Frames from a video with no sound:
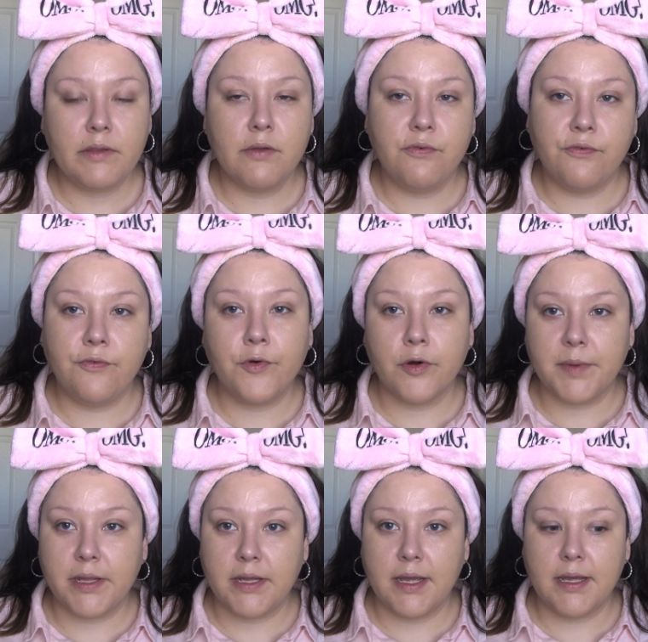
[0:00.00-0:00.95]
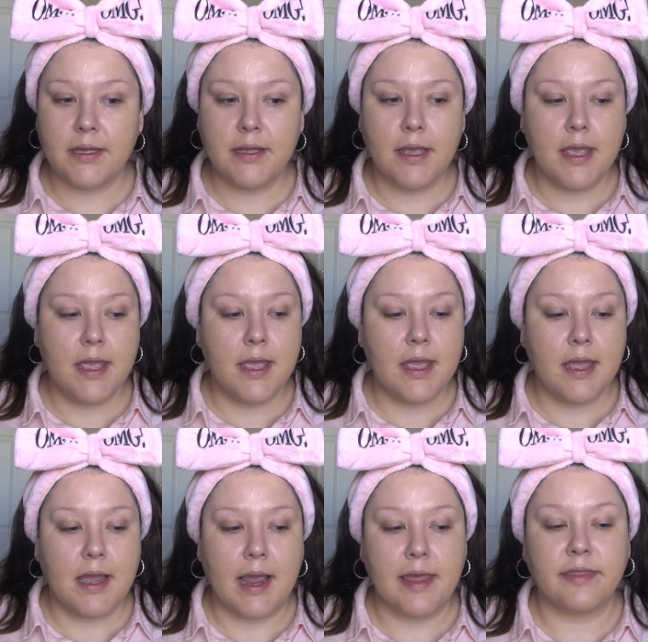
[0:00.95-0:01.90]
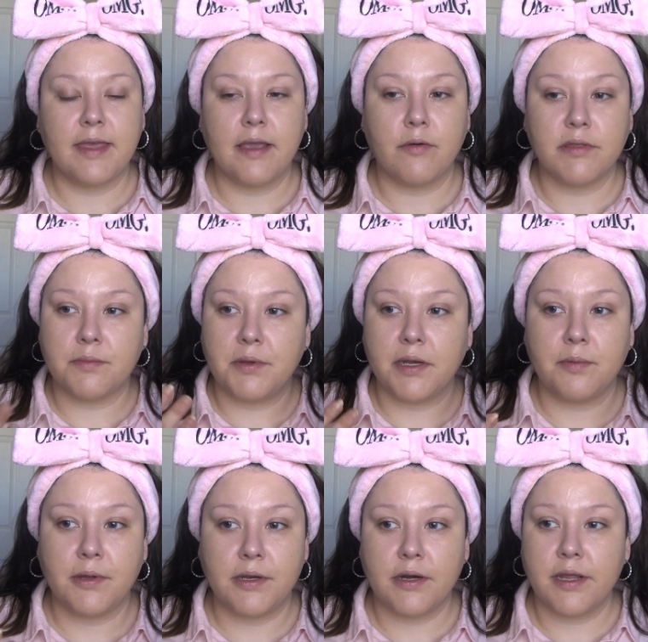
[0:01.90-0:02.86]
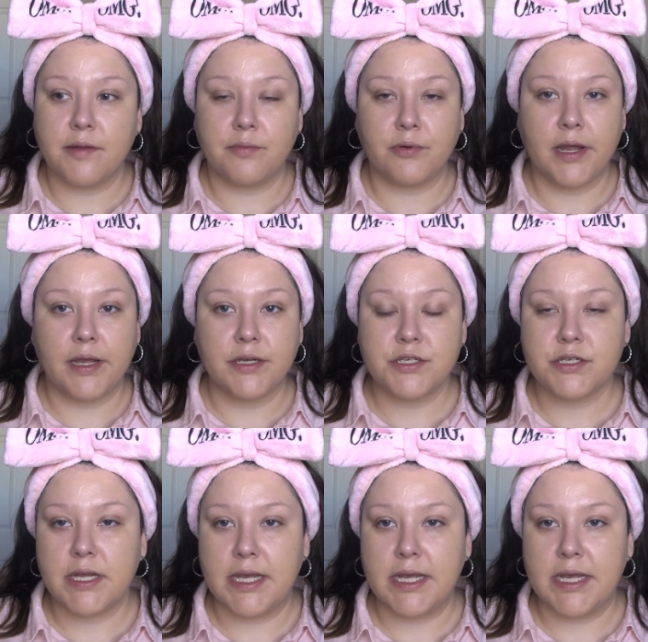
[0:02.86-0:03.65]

formula, I think with the Beauty Blender and the brush,